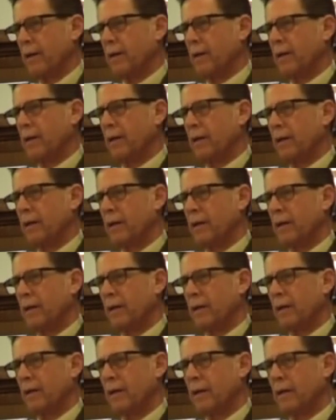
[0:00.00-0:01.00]

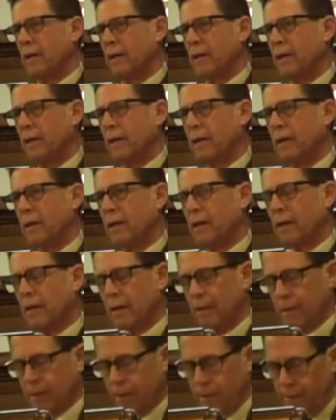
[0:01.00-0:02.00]

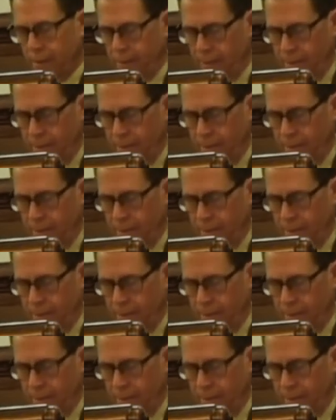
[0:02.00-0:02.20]
[no speech]